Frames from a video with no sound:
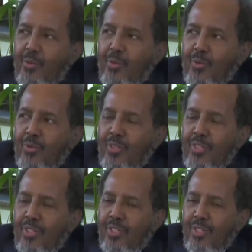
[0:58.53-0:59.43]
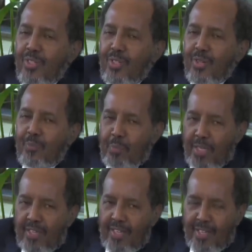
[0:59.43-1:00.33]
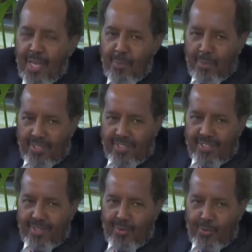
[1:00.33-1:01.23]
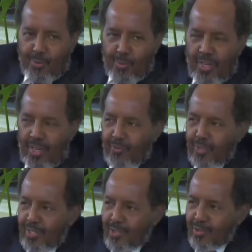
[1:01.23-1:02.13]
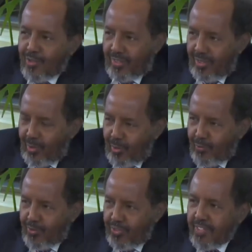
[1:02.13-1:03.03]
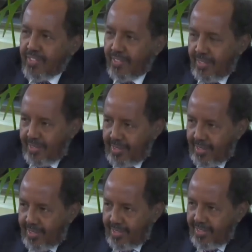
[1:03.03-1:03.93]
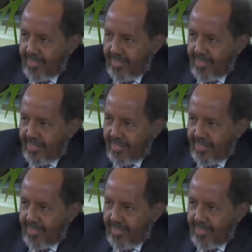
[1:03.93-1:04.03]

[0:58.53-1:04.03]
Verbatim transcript: the, being neighbors, we have a history of 600 years.